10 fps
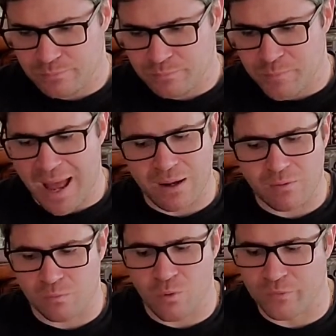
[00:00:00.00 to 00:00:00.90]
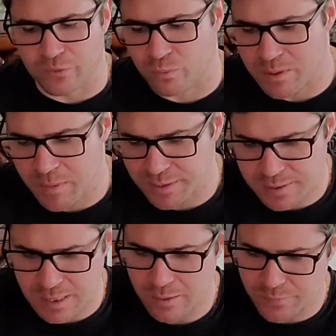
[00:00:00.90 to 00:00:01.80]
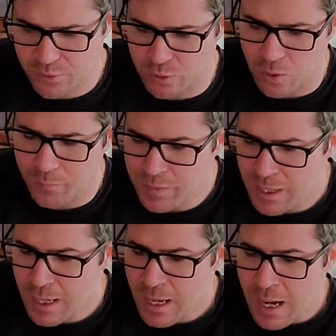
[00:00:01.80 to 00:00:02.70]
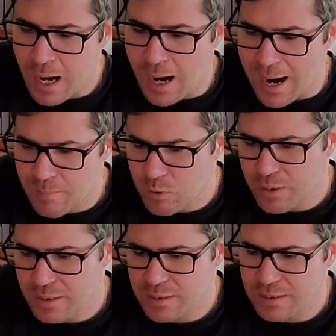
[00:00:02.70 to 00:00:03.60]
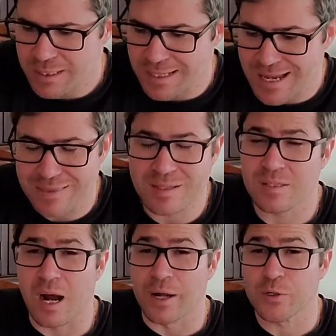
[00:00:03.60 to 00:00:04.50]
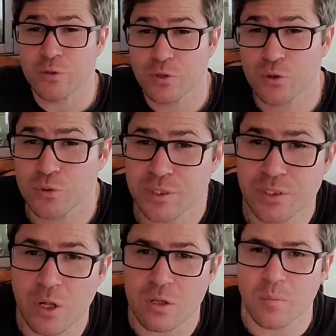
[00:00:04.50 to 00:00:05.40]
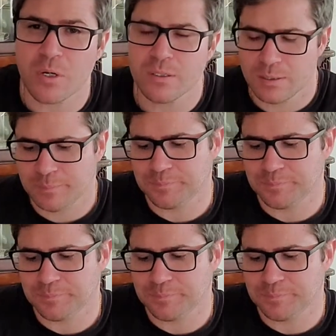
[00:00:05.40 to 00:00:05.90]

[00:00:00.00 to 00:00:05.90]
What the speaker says: back over 3 months now. So I'm looking to get this under the $13 mark,